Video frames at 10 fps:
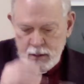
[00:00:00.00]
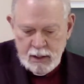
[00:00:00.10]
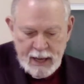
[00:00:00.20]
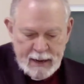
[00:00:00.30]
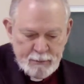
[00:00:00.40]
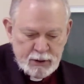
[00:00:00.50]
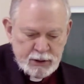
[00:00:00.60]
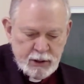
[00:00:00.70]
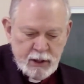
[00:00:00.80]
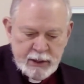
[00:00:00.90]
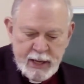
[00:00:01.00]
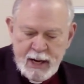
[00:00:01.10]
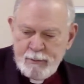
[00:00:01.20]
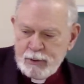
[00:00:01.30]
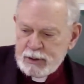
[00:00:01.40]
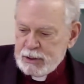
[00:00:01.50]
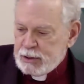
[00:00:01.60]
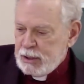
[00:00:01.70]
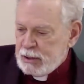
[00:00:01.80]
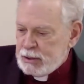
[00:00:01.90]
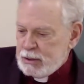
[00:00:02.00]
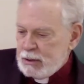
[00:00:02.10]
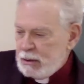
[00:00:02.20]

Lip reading: Adam looks at all the animals and says,